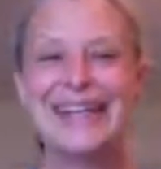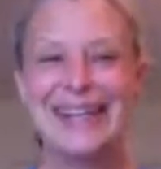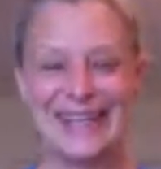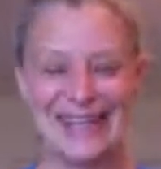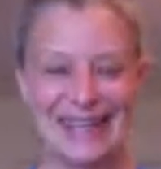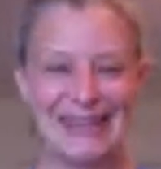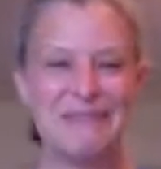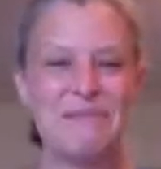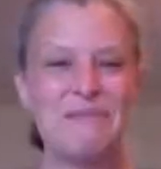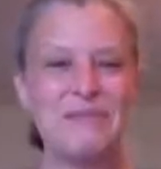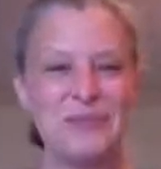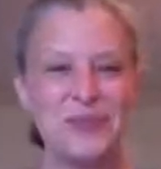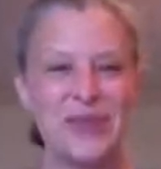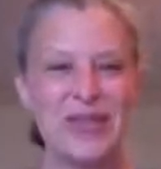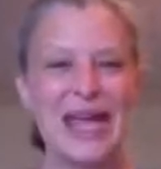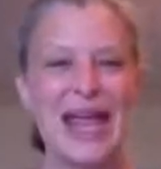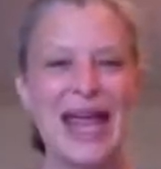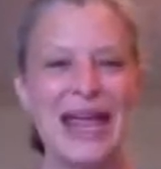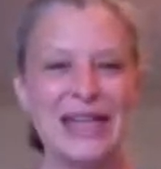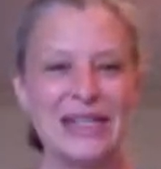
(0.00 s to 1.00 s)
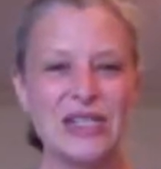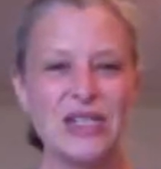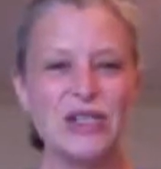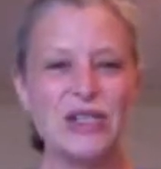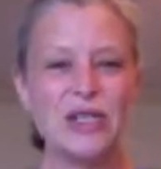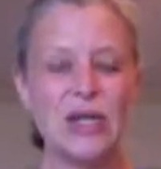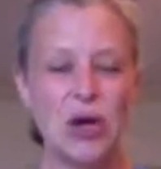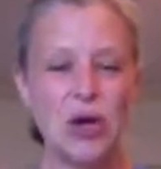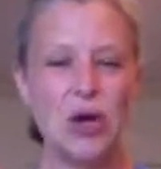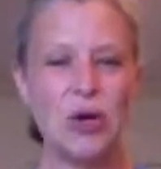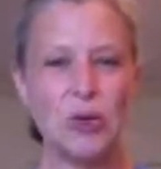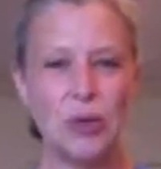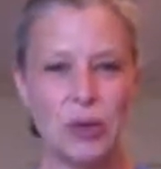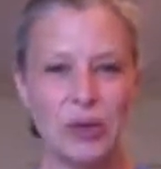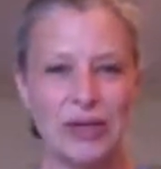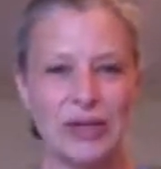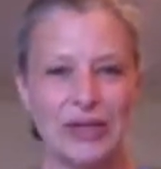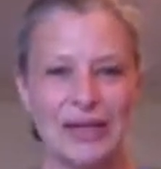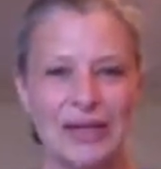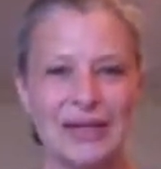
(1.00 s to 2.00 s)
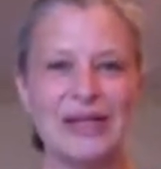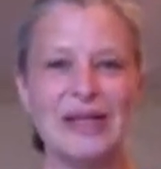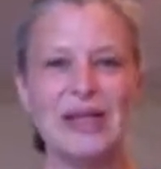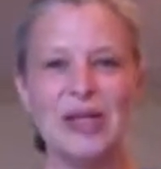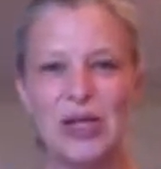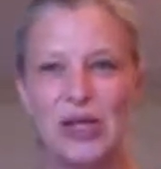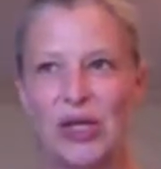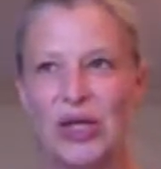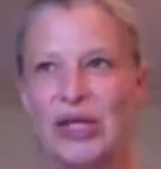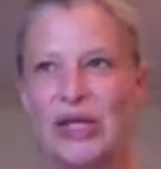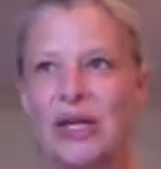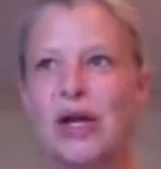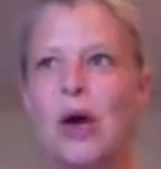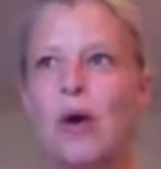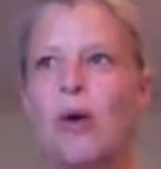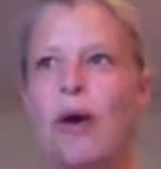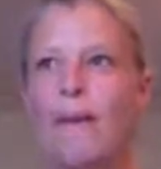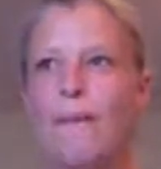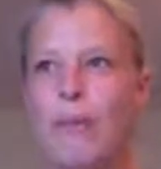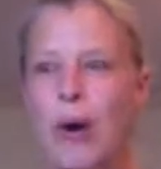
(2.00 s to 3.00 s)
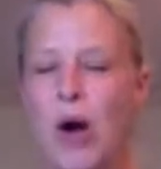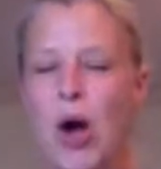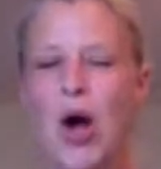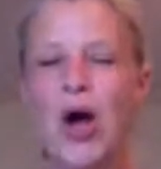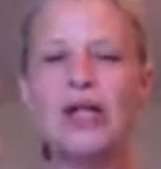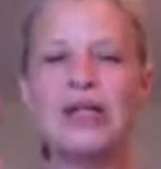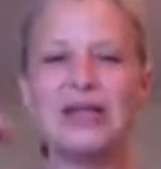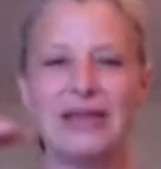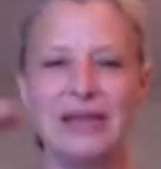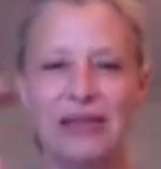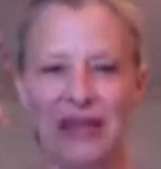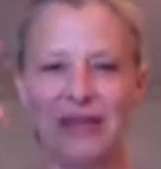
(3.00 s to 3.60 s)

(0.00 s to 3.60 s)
And so, a ball,